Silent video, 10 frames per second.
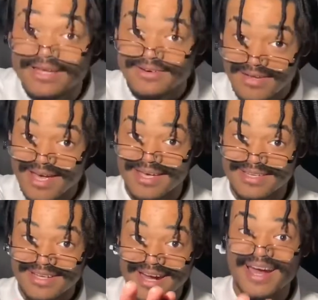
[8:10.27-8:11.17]
okay,
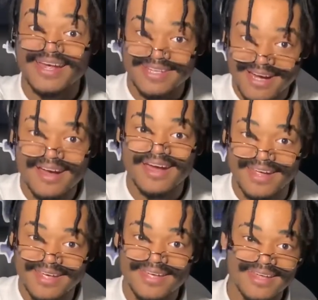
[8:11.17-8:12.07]
all right, all right.
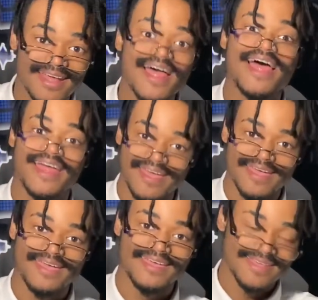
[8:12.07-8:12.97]

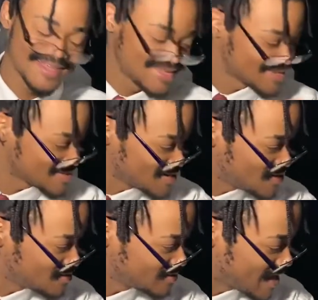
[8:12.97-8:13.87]

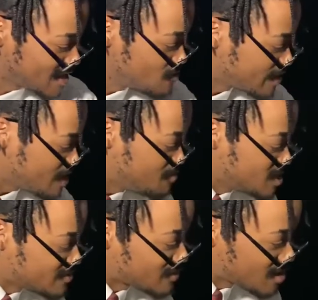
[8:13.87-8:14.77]
So thank you again,
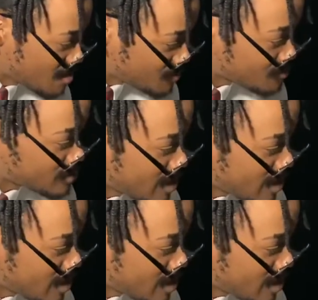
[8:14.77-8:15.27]
PC, for coming. I really